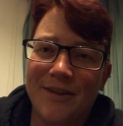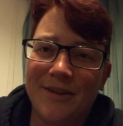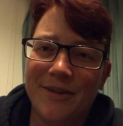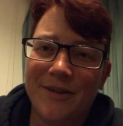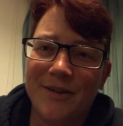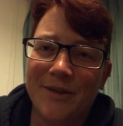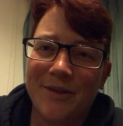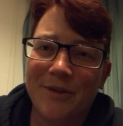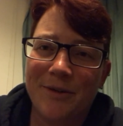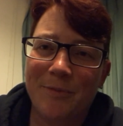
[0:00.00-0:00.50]

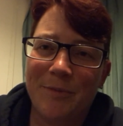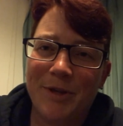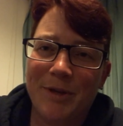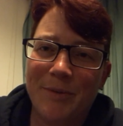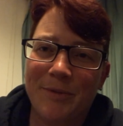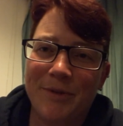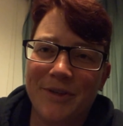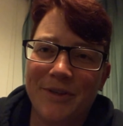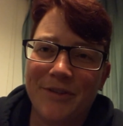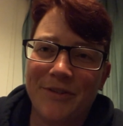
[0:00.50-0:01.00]
go to
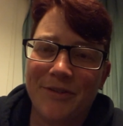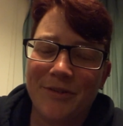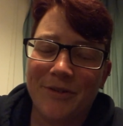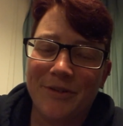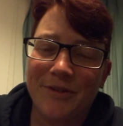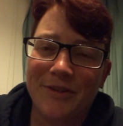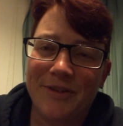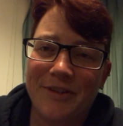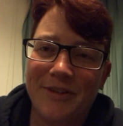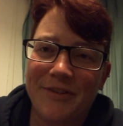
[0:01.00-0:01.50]
bed pretty soon,
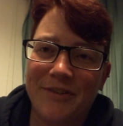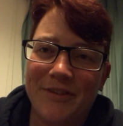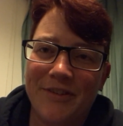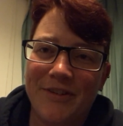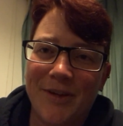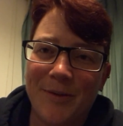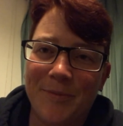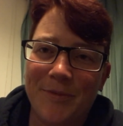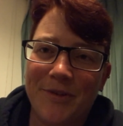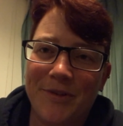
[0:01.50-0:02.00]
or at least
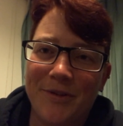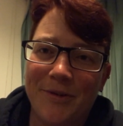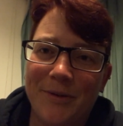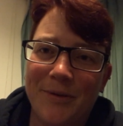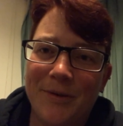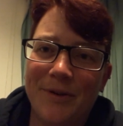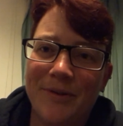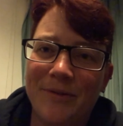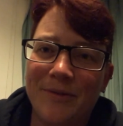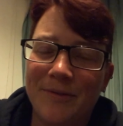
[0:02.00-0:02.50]
attempt
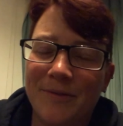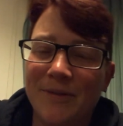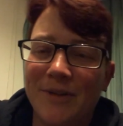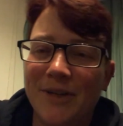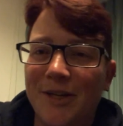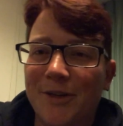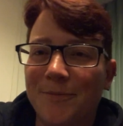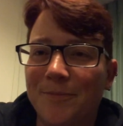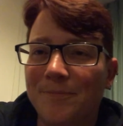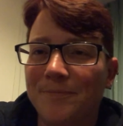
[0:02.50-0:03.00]
to.
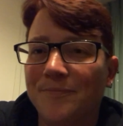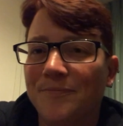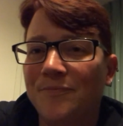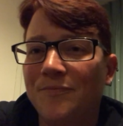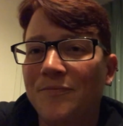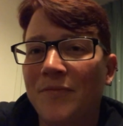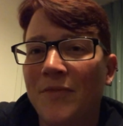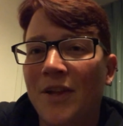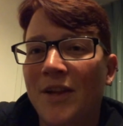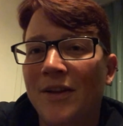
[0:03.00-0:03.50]

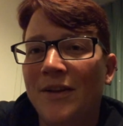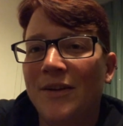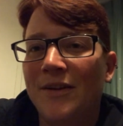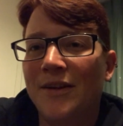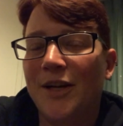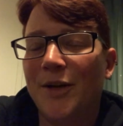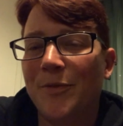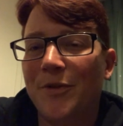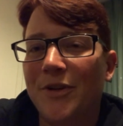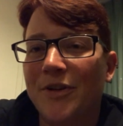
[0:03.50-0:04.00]

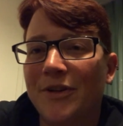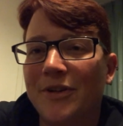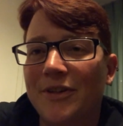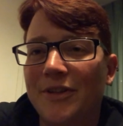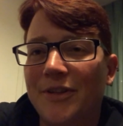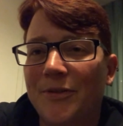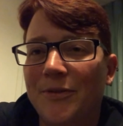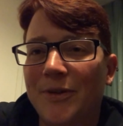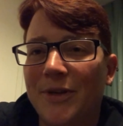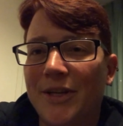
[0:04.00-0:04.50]
I'm
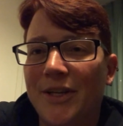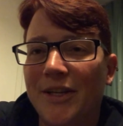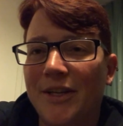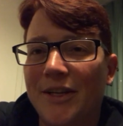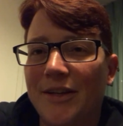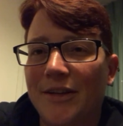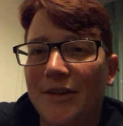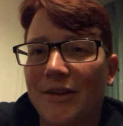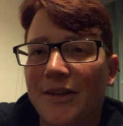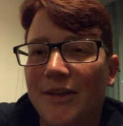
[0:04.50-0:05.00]
currently
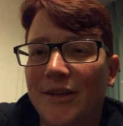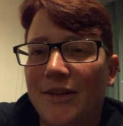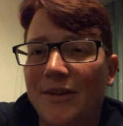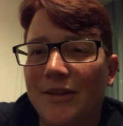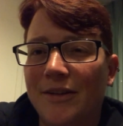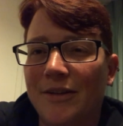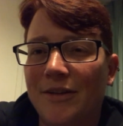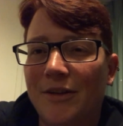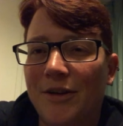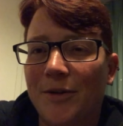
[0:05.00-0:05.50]
reading
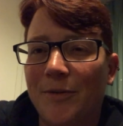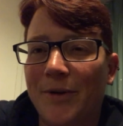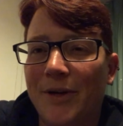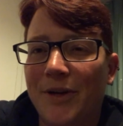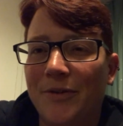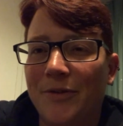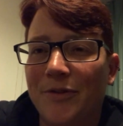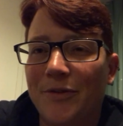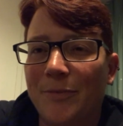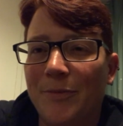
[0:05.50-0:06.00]
The Long Way
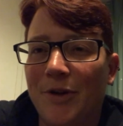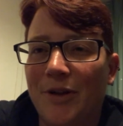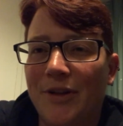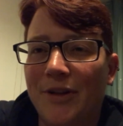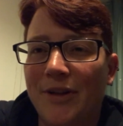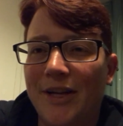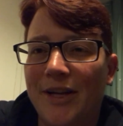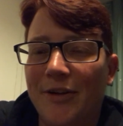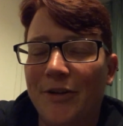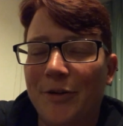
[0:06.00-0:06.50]
to a
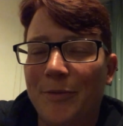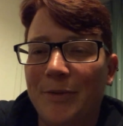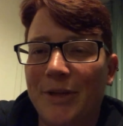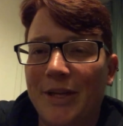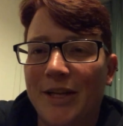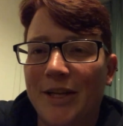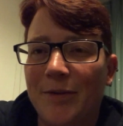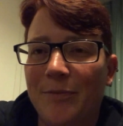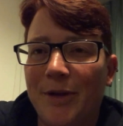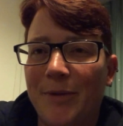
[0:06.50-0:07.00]
Small Angry
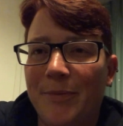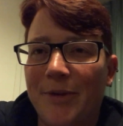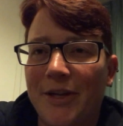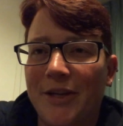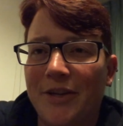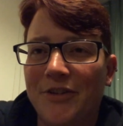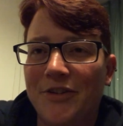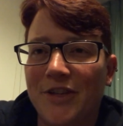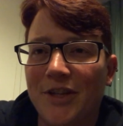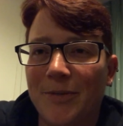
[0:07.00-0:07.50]
Planet by
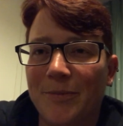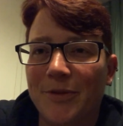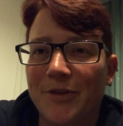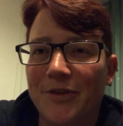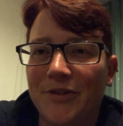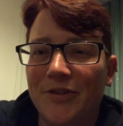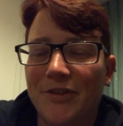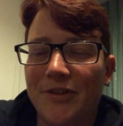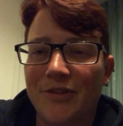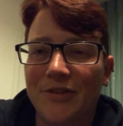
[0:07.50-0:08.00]
Becky
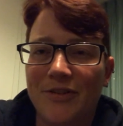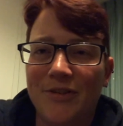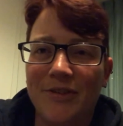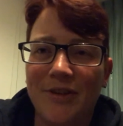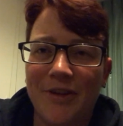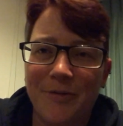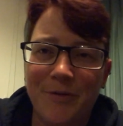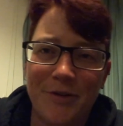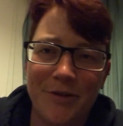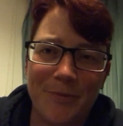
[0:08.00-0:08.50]
Chambers, because
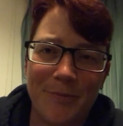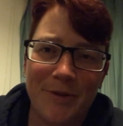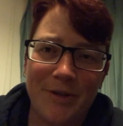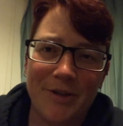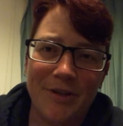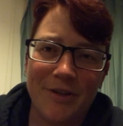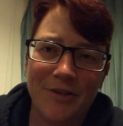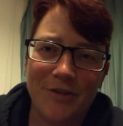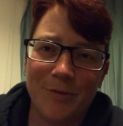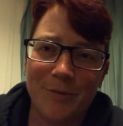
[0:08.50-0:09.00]
I've just been
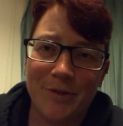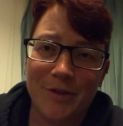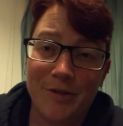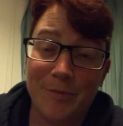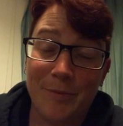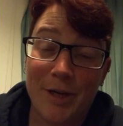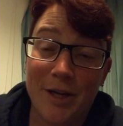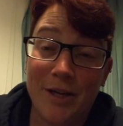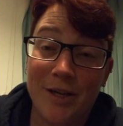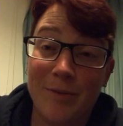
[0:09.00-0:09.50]
hearing so much
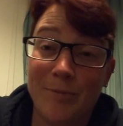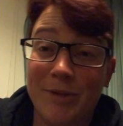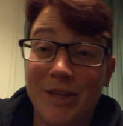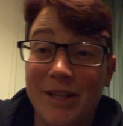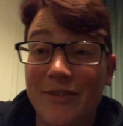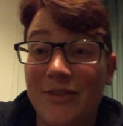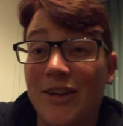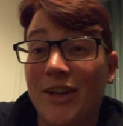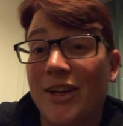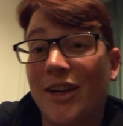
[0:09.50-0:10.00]
about it. And
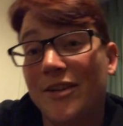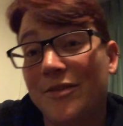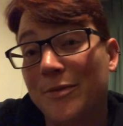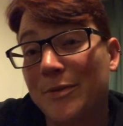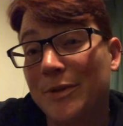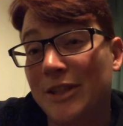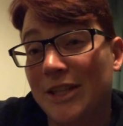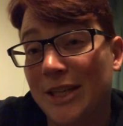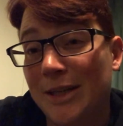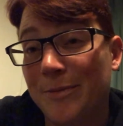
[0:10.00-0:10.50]
plus, I got it
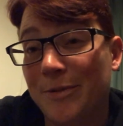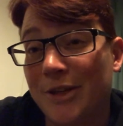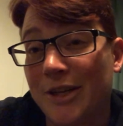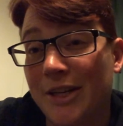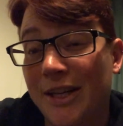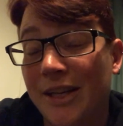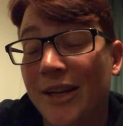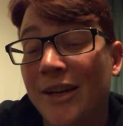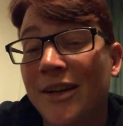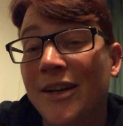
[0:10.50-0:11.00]
from the
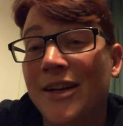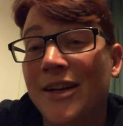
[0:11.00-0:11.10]
library,